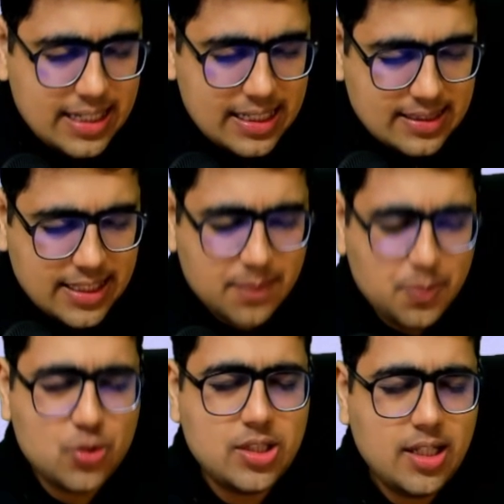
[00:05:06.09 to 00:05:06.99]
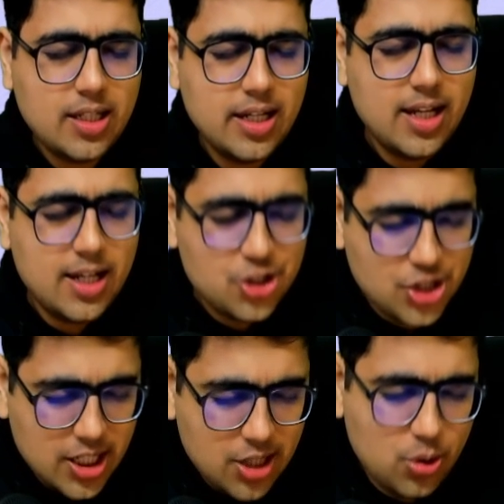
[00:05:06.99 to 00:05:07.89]
ECWG,
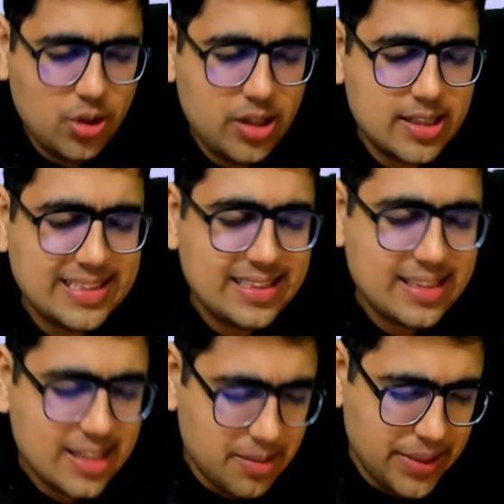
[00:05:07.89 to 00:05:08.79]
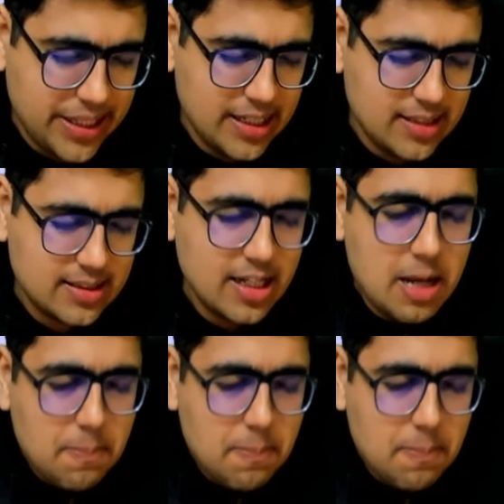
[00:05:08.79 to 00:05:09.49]
shareholders, committees.